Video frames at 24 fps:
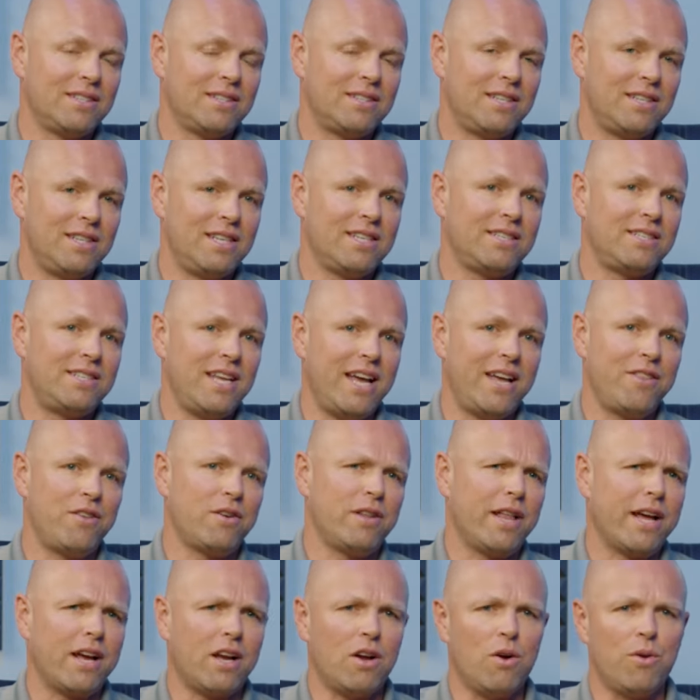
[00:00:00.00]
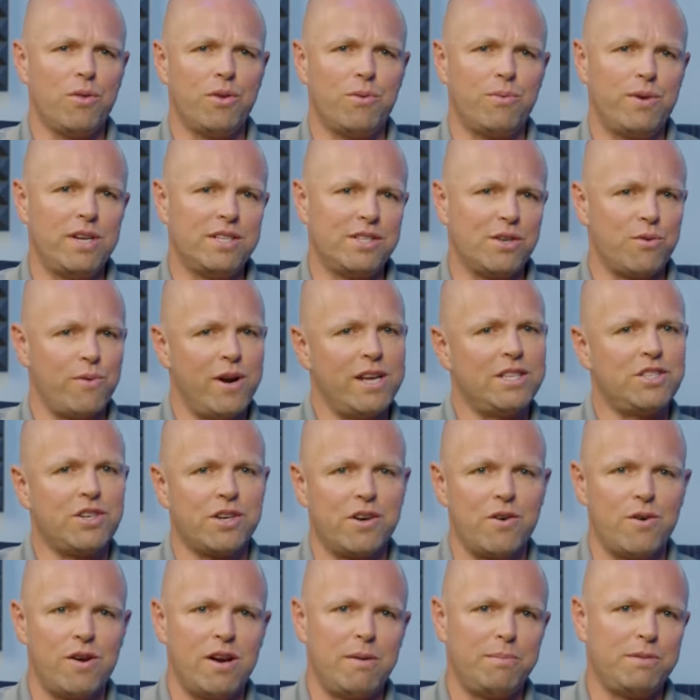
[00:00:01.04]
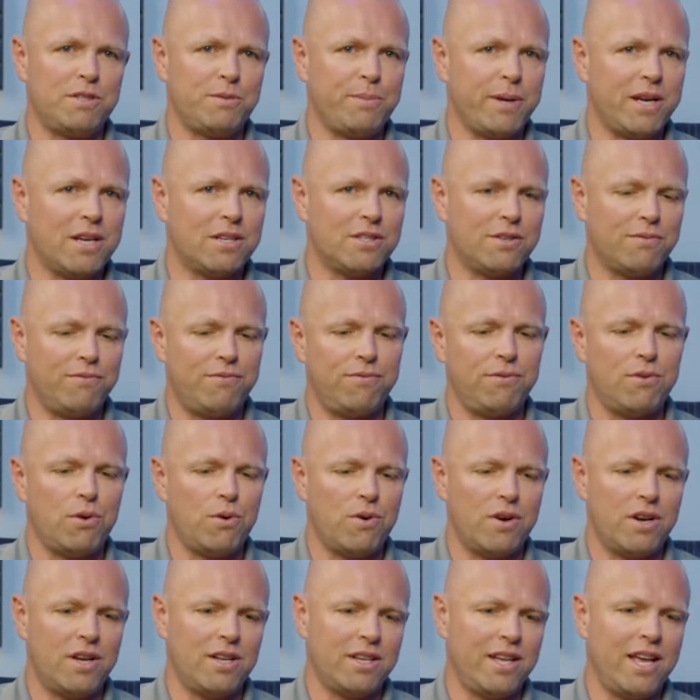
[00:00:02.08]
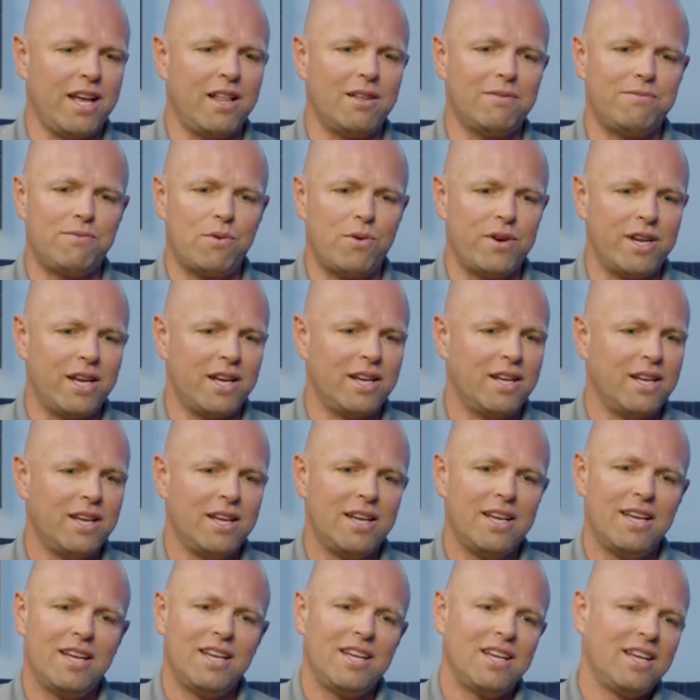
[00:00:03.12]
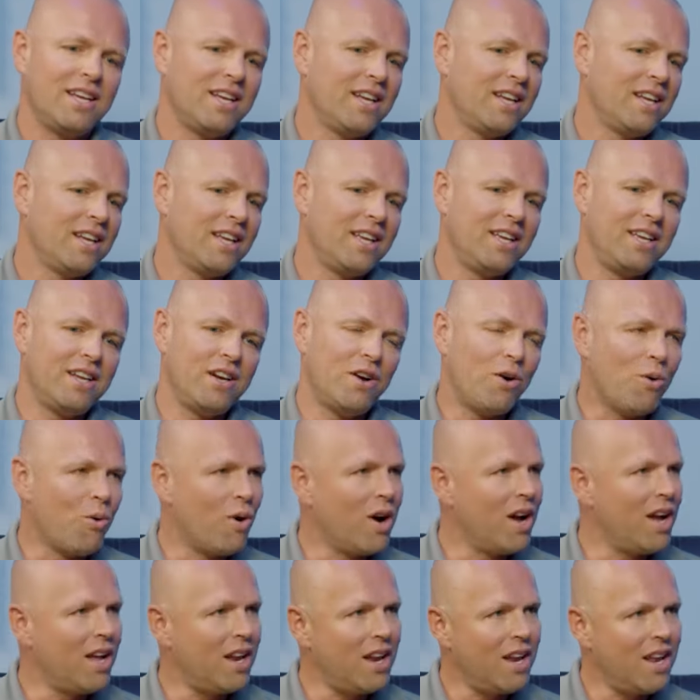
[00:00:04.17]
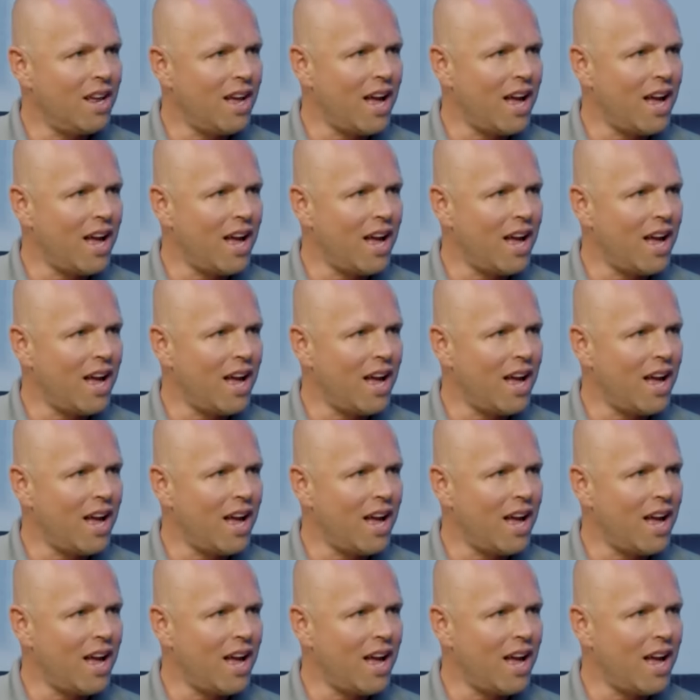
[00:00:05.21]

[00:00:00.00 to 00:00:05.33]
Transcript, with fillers: to this day, they're like, oh, the reason rates are going up is because of Florida and California. You know what?